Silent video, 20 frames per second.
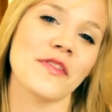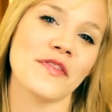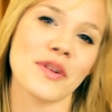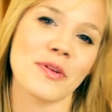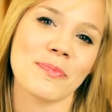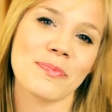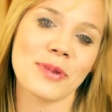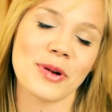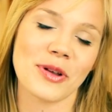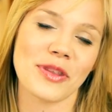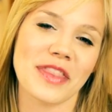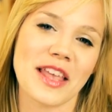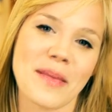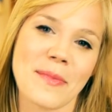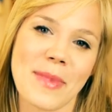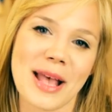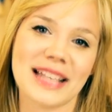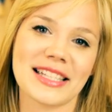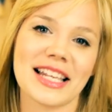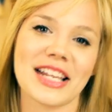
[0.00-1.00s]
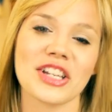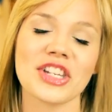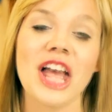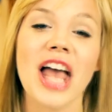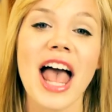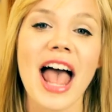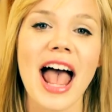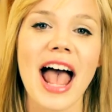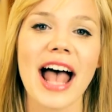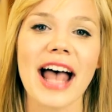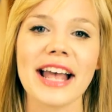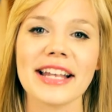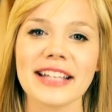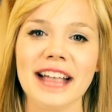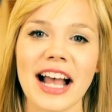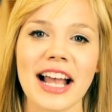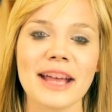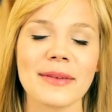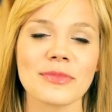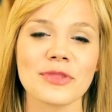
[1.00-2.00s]
of your birthday message,
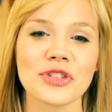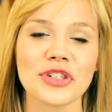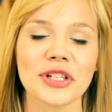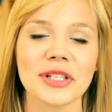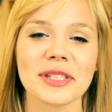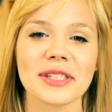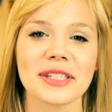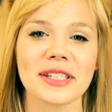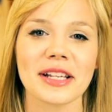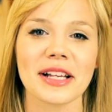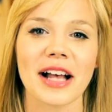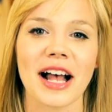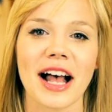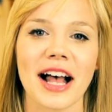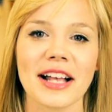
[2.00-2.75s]
and I am just